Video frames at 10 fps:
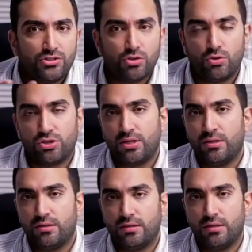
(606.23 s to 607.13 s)

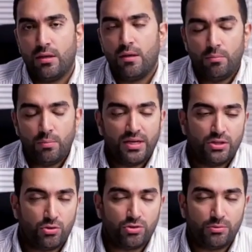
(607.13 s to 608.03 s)
solution when a
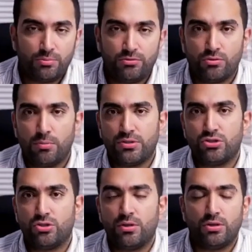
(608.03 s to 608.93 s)
user performs a
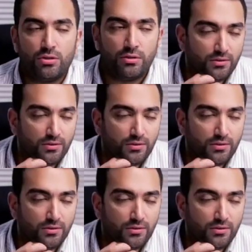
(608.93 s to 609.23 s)
search.